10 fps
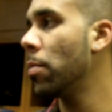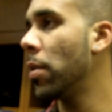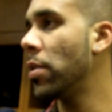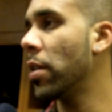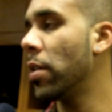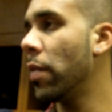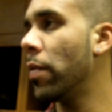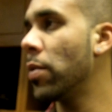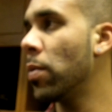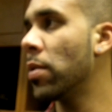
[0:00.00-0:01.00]
Pitching and
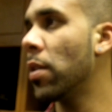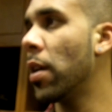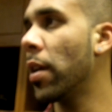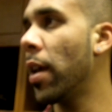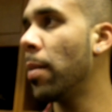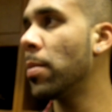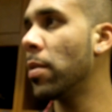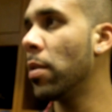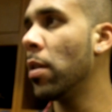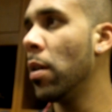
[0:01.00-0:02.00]
defense wins a lot of games.
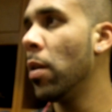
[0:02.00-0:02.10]
And